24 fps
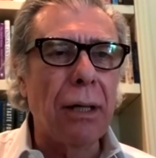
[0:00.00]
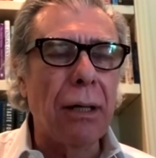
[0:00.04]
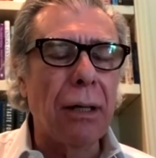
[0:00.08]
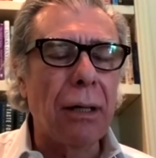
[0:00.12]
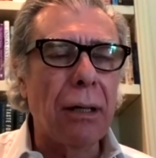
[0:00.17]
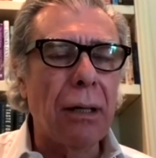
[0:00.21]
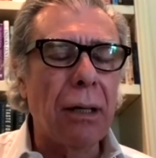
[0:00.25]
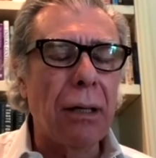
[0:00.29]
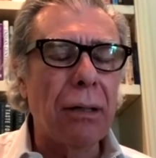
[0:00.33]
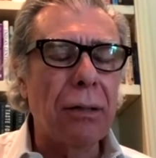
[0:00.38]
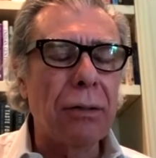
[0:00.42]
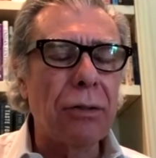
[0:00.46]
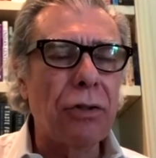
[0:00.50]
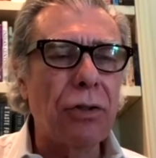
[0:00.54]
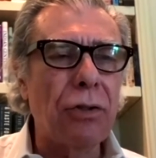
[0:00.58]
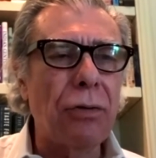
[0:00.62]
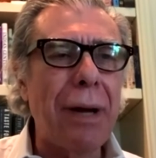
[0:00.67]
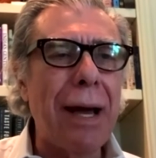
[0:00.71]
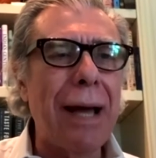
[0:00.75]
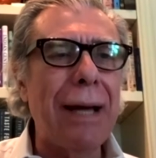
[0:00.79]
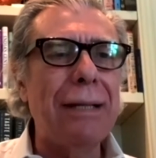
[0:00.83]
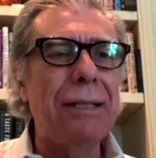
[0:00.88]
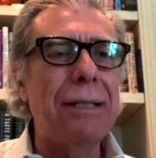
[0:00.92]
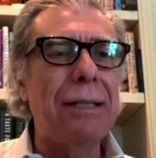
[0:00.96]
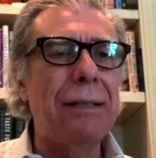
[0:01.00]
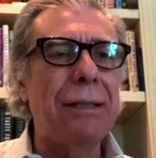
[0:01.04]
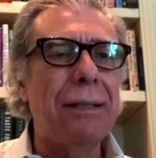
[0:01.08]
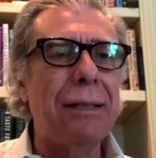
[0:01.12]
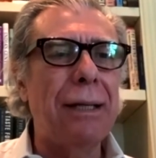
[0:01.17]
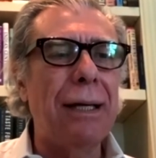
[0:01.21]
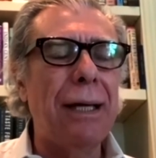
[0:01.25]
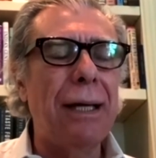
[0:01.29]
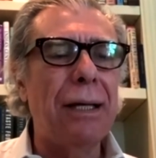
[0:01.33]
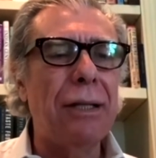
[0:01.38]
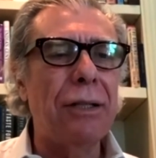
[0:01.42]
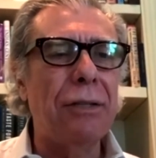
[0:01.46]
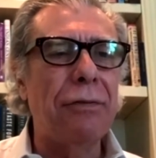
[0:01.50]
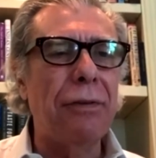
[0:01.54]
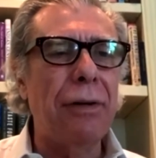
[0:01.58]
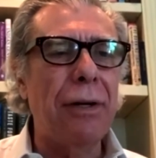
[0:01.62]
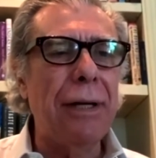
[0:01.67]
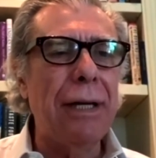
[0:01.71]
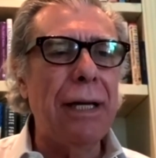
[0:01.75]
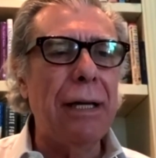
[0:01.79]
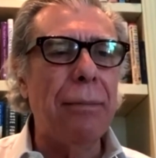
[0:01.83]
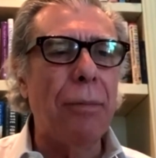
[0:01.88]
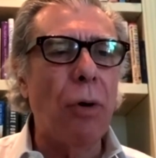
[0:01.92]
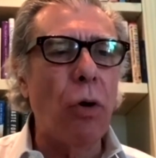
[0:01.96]
Our strategy today is
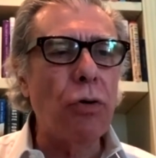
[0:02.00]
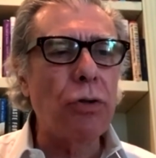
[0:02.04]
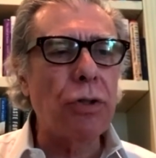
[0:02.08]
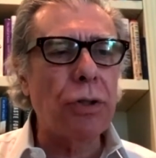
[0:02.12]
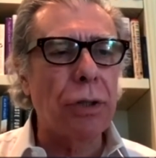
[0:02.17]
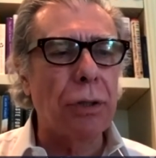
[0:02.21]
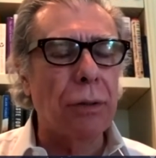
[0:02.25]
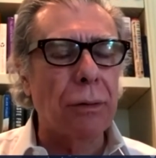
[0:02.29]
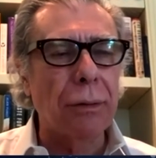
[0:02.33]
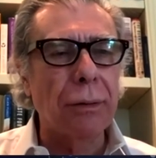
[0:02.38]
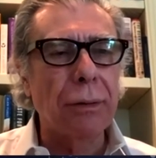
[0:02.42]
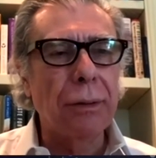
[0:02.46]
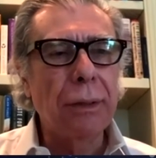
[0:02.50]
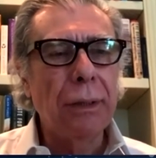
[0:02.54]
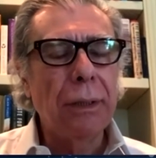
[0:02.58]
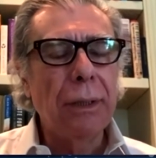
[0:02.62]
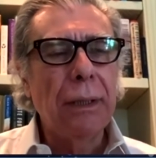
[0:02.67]
very emotional.